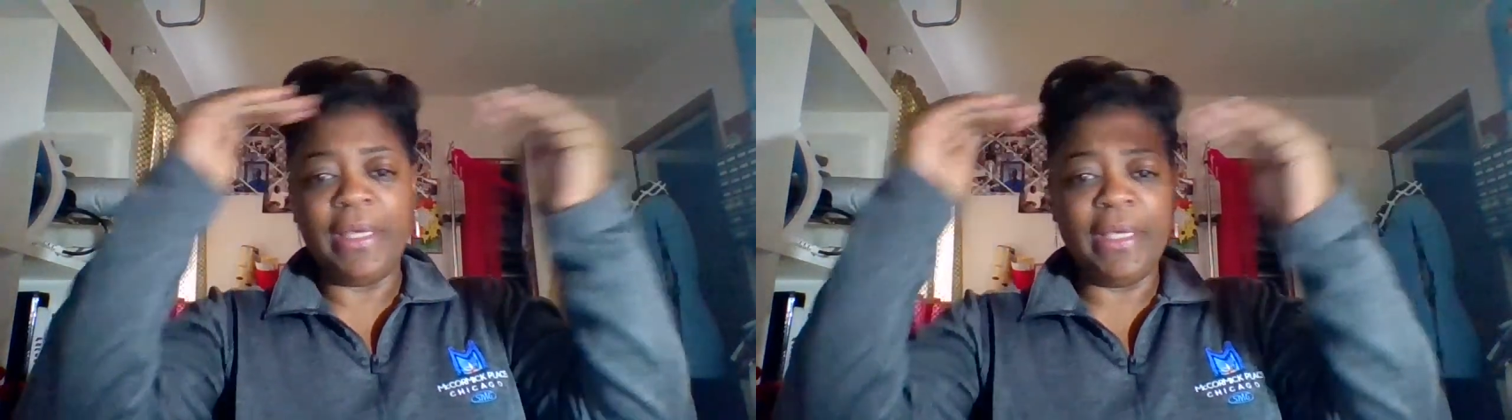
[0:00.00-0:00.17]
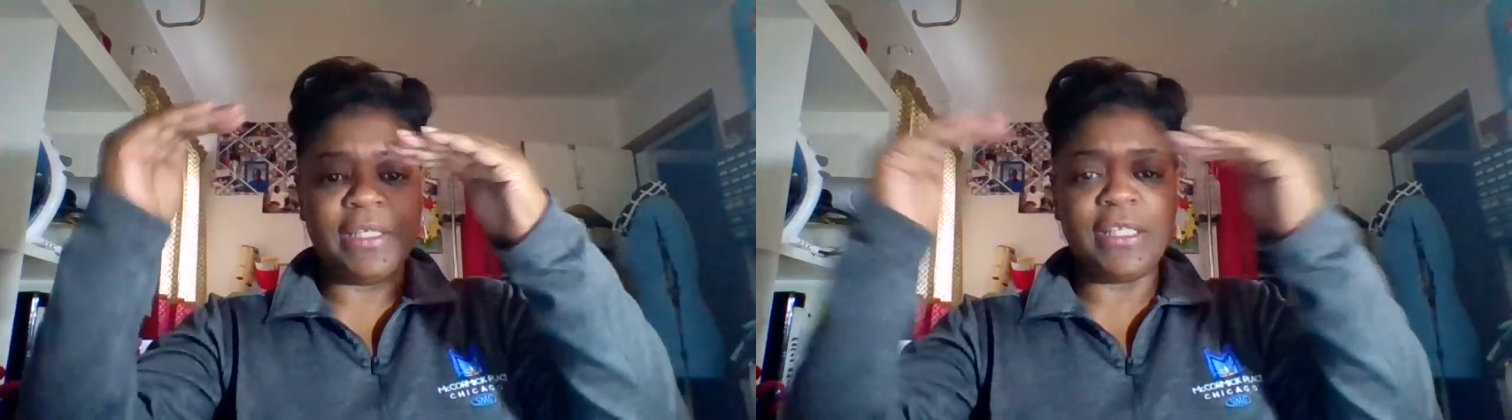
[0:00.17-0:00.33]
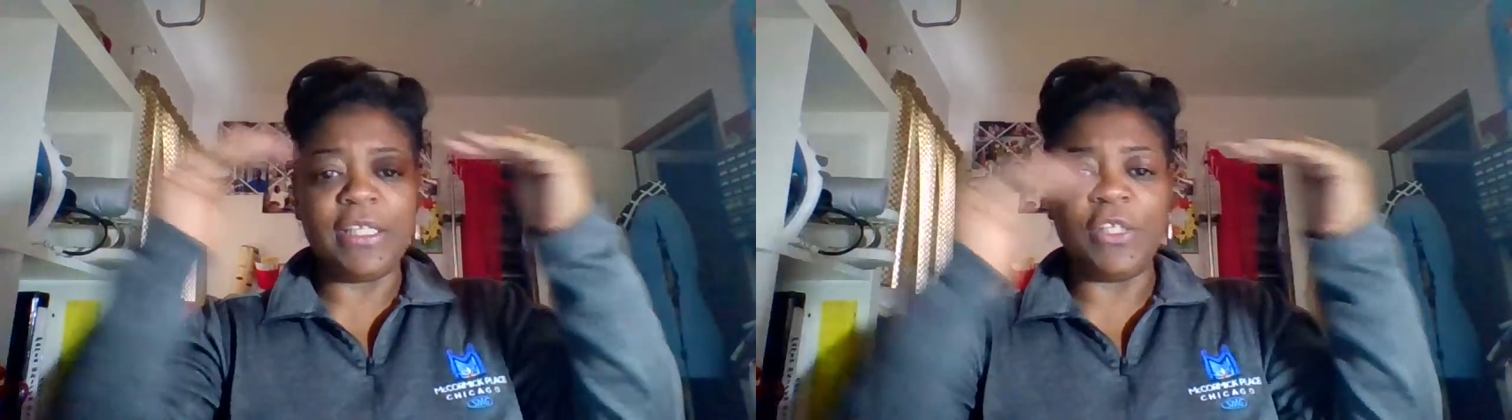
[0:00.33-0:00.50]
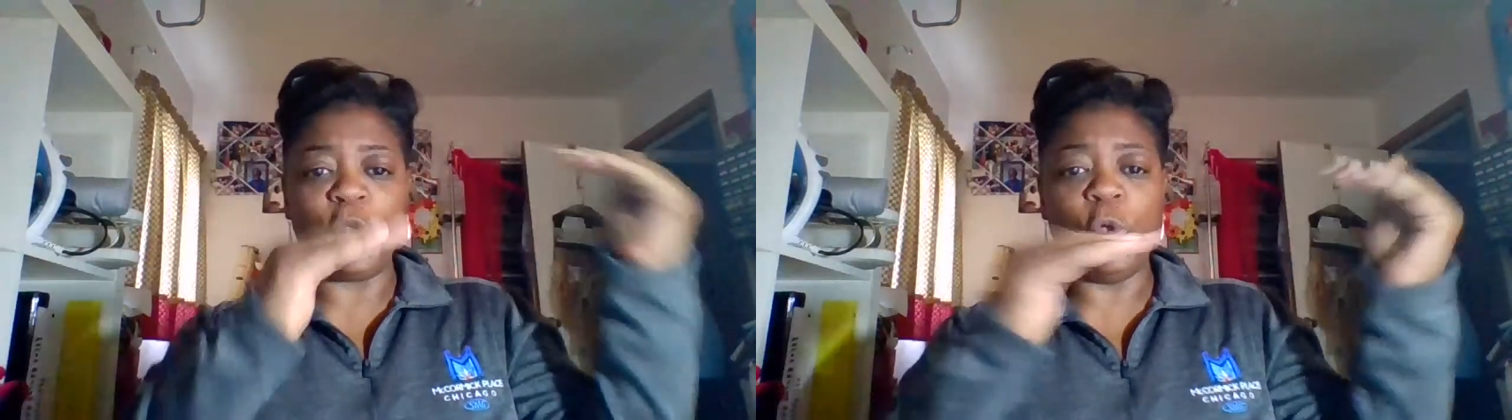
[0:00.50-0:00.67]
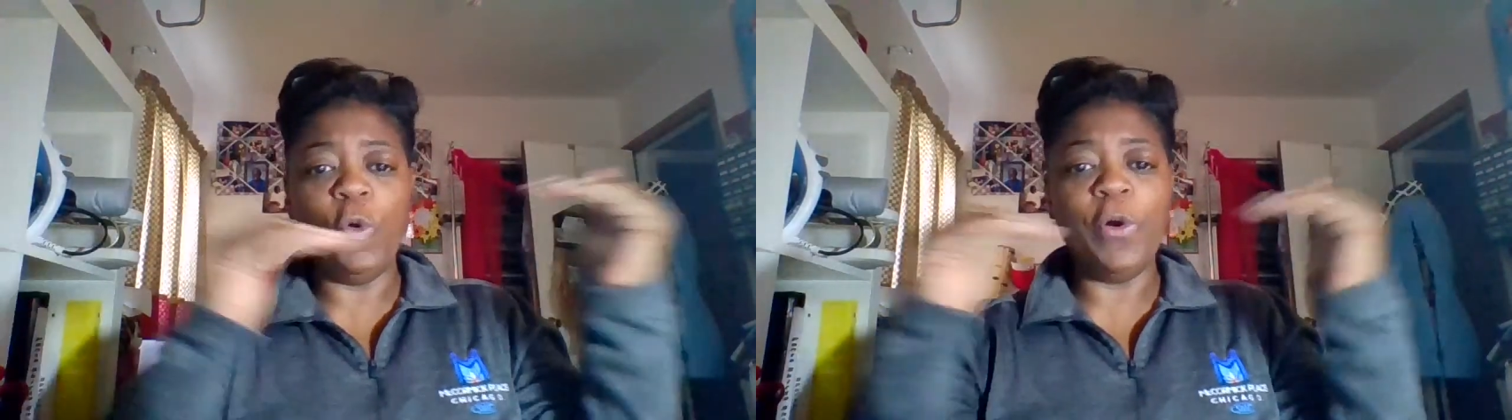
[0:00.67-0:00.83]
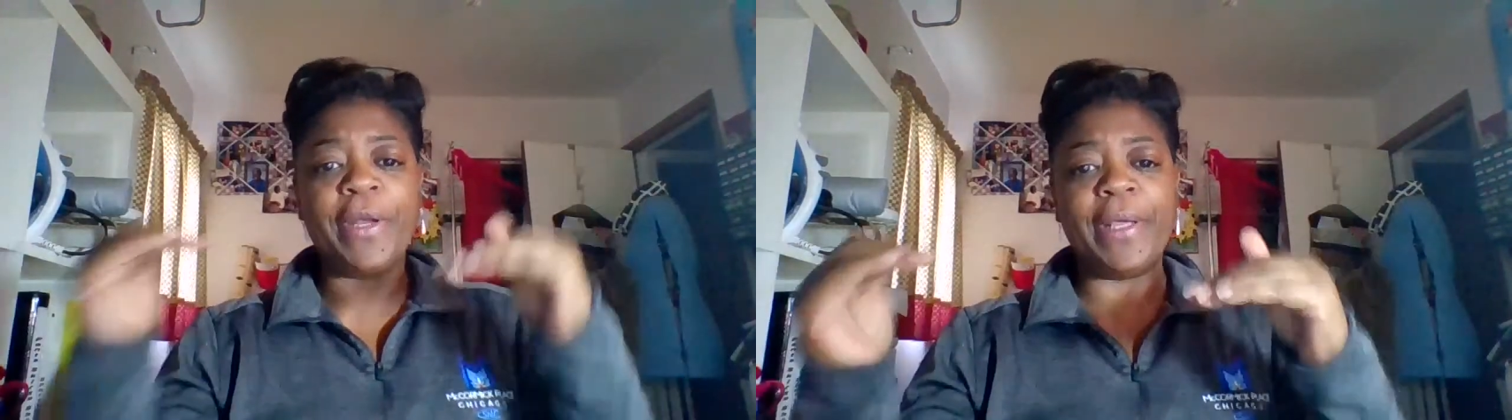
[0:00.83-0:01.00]
is
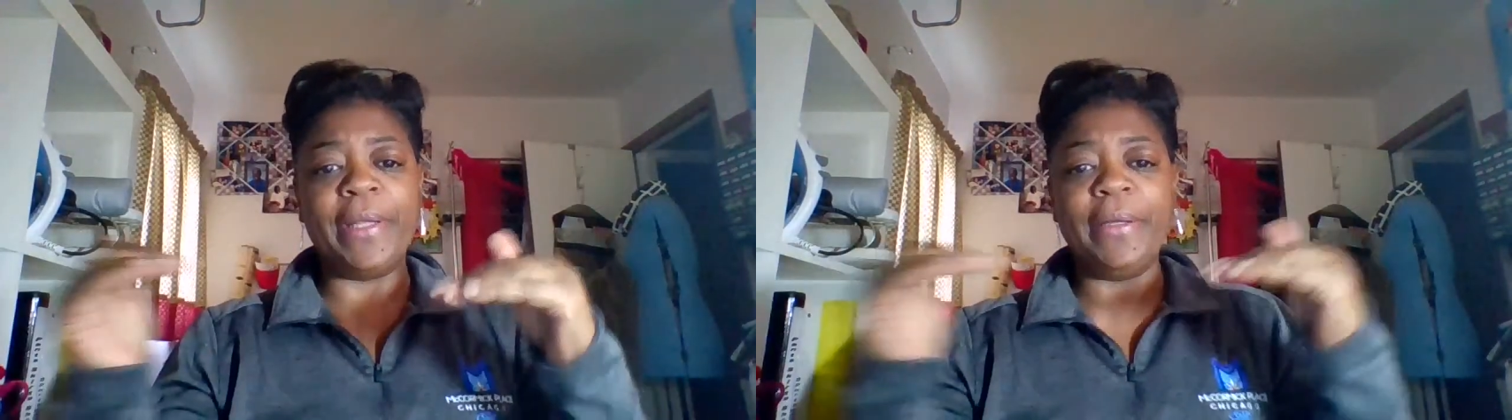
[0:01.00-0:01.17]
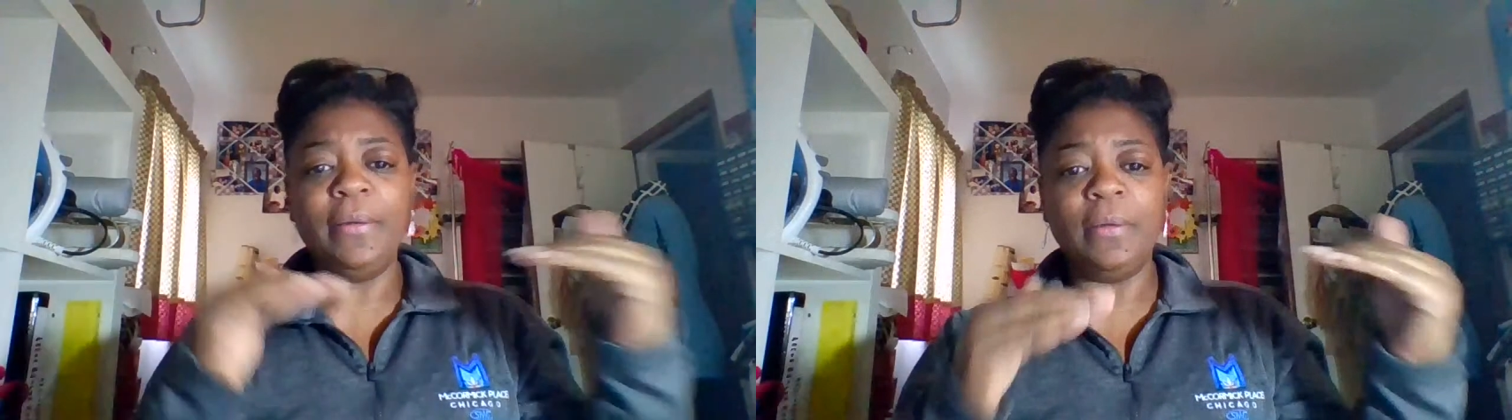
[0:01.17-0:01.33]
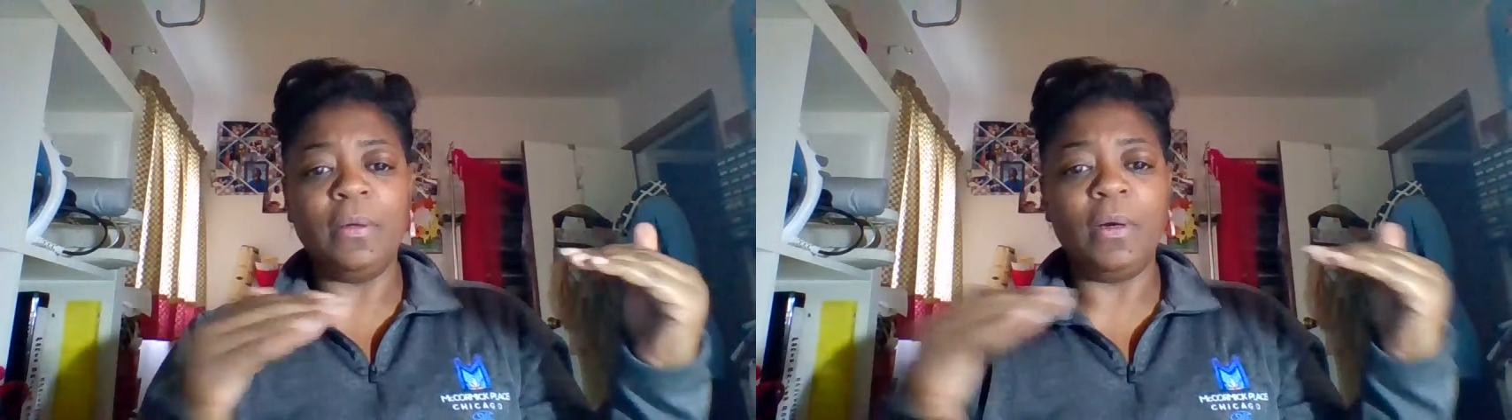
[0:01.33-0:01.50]
sorted